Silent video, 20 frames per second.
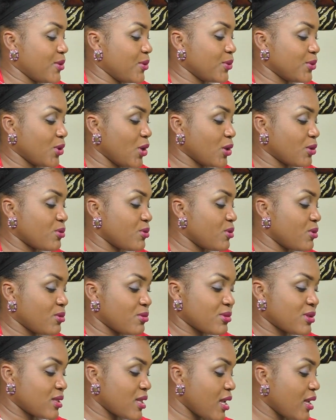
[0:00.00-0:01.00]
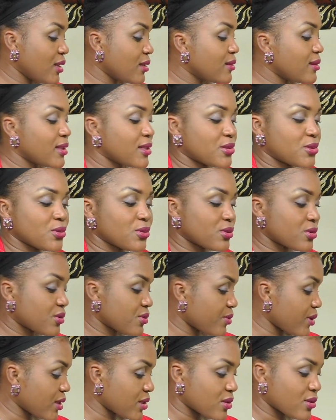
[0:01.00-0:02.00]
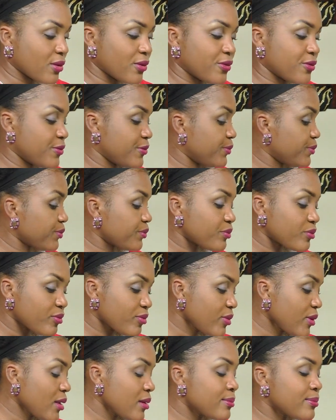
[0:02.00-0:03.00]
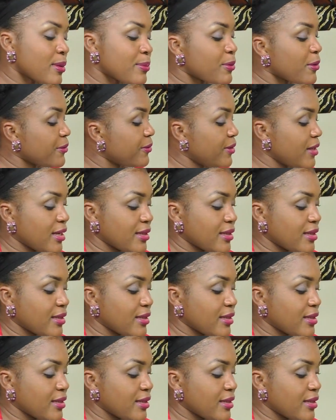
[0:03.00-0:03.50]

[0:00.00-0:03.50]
you know, not seeing little streaks of pepper